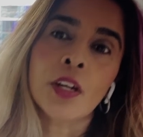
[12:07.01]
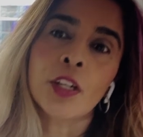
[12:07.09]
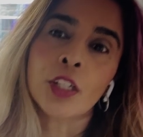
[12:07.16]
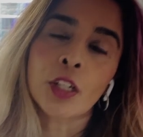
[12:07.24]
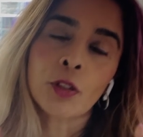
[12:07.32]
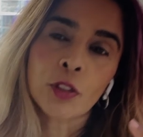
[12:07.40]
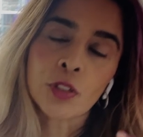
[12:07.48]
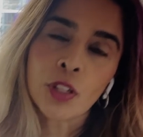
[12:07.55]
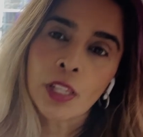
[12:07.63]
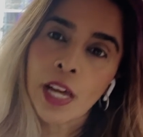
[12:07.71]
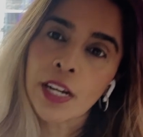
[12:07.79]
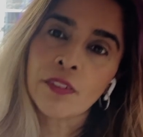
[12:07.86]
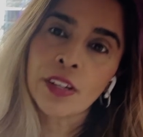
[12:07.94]
there's a
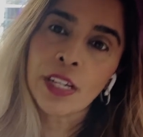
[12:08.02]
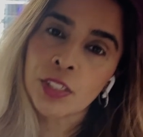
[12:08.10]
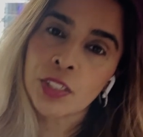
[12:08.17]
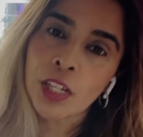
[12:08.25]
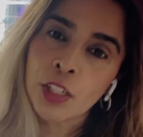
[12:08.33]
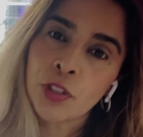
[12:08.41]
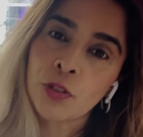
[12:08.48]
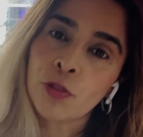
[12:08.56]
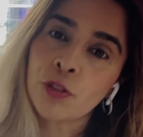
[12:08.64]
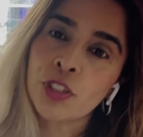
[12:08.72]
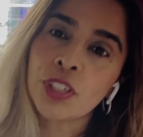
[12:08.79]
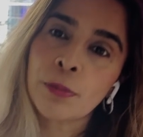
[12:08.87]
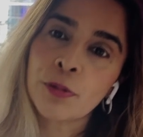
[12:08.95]
lot of testosterone
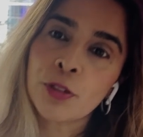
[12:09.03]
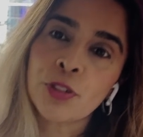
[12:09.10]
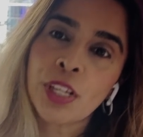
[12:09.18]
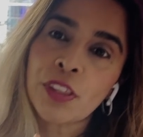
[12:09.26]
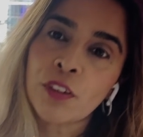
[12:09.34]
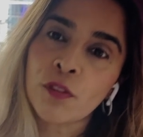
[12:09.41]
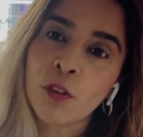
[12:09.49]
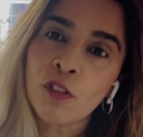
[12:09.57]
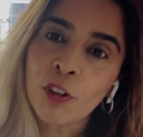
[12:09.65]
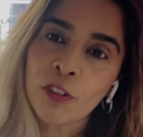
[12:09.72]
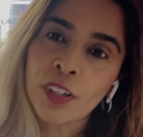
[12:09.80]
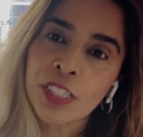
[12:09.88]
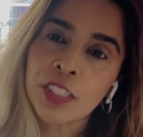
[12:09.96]
receptors at the
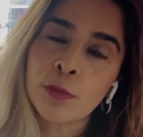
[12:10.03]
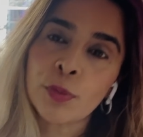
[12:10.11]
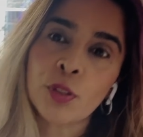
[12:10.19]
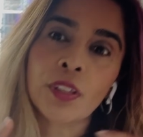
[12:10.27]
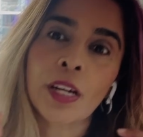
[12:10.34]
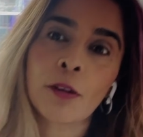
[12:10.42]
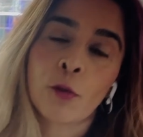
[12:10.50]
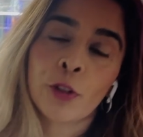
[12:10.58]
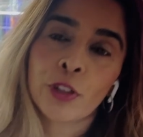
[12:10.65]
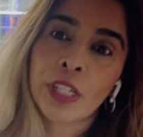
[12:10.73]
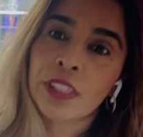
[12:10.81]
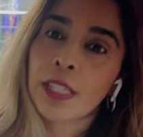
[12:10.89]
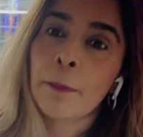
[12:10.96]
vulvar vestibule where you
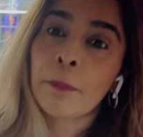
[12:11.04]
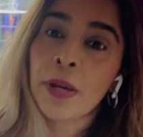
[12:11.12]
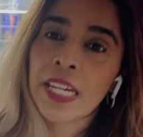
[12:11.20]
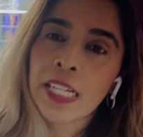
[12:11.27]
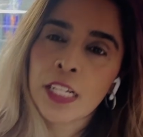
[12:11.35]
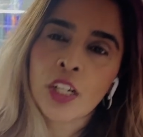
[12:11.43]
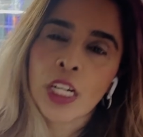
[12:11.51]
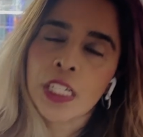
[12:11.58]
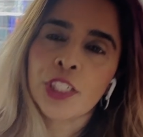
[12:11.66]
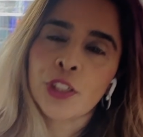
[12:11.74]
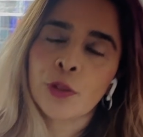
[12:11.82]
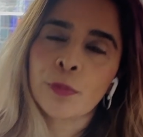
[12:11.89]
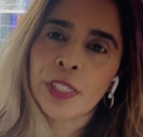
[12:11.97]
get that pain on
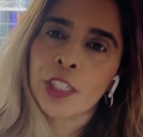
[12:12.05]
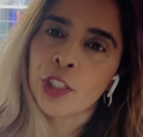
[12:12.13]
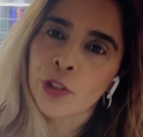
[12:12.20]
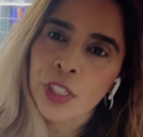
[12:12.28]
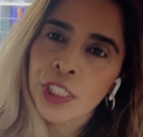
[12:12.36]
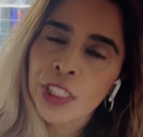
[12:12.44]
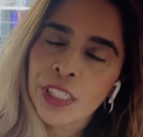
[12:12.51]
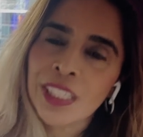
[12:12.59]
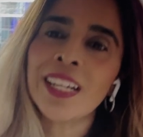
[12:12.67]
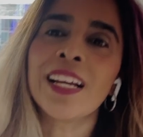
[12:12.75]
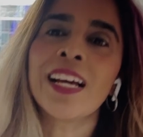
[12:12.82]
initial penetration.